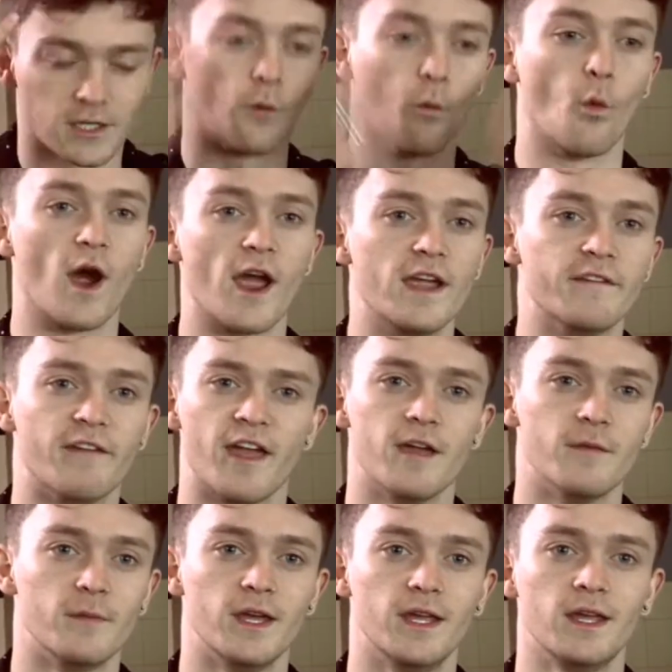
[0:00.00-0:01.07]
a wave
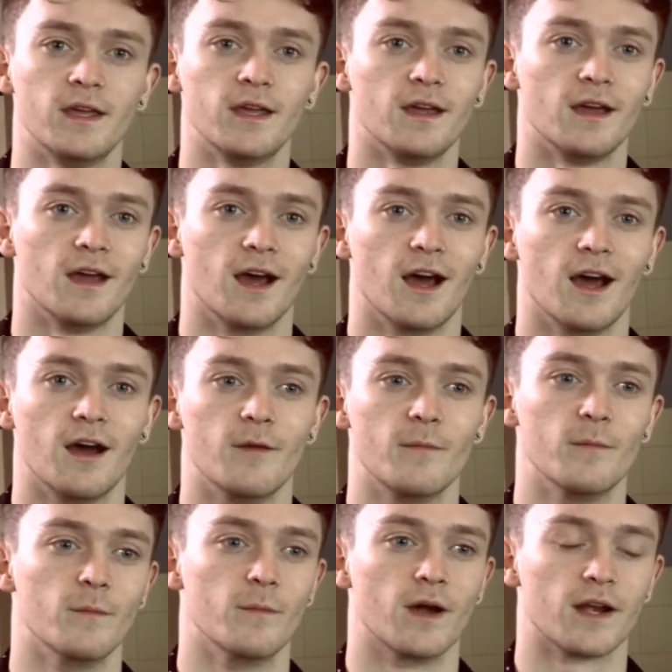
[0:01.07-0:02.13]
hit me
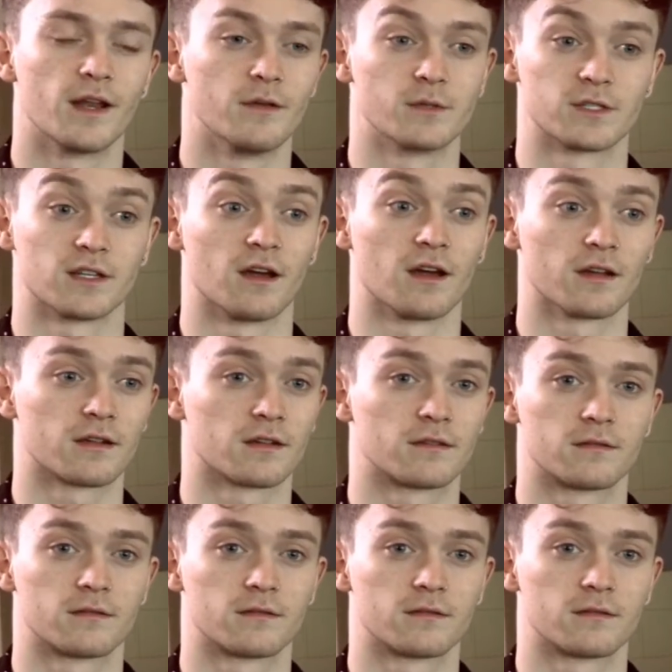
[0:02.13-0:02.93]
um, and it was like